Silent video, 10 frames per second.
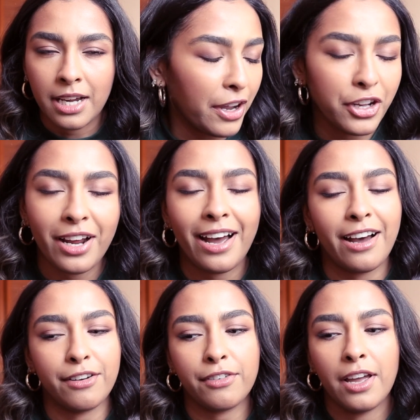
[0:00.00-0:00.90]
If I could
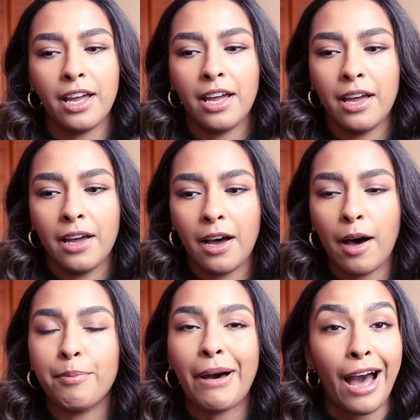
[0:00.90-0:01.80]
have
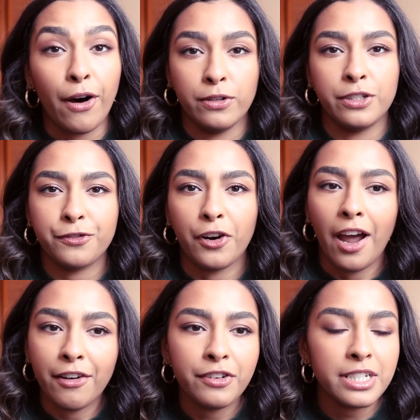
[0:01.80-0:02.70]
£1 for
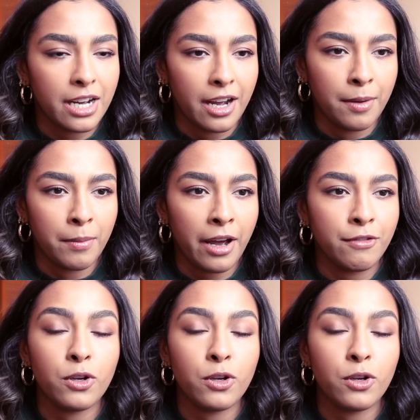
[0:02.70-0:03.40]
every time I've